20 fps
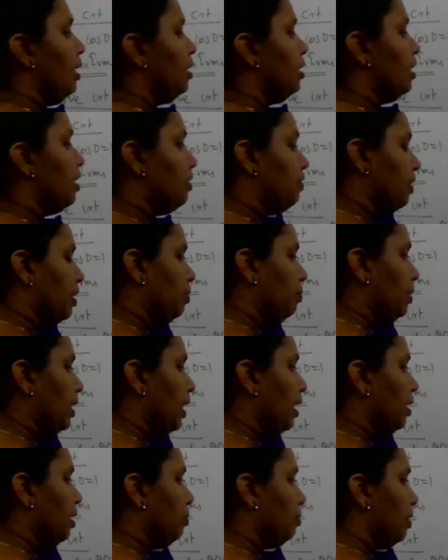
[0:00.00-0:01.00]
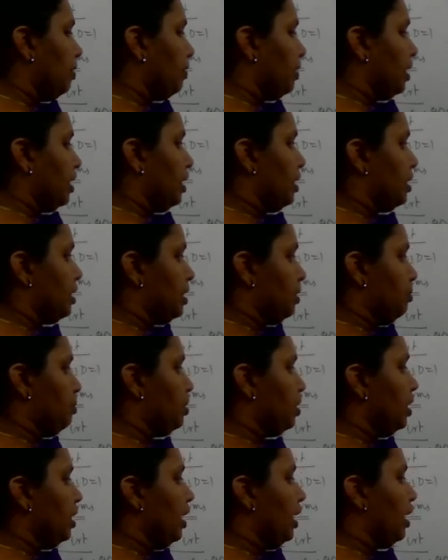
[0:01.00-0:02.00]
there will be a power
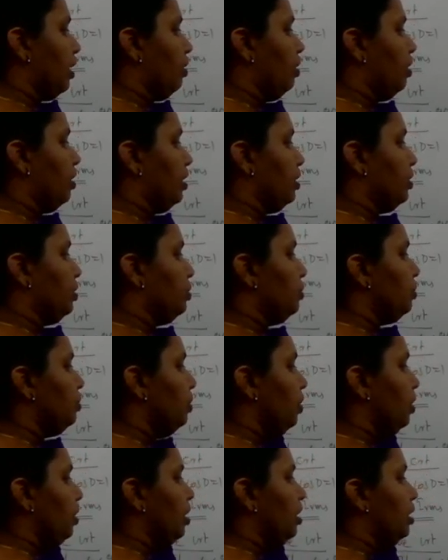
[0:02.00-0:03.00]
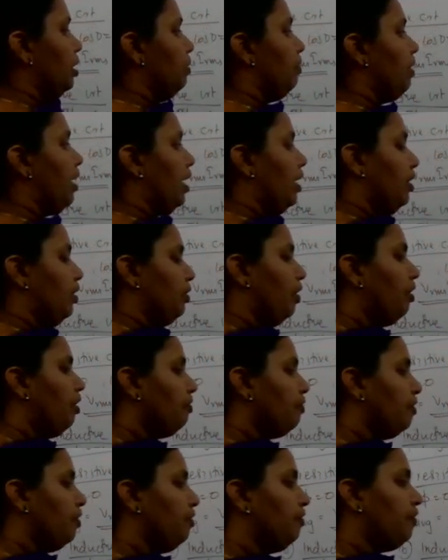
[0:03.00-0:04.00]
consumption according to the value
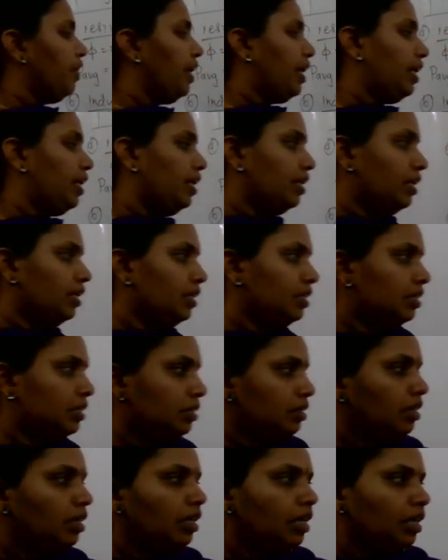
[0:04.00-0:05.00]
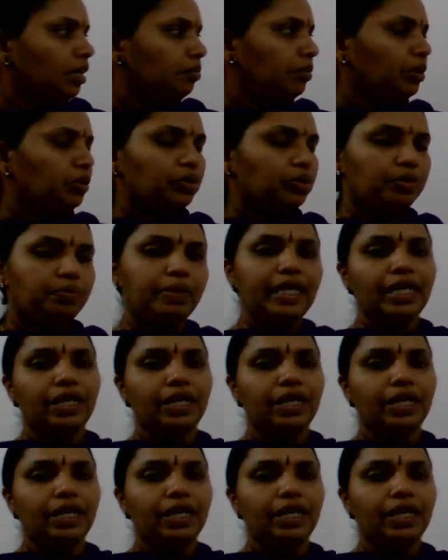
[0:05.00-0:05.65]
of phi. It may not be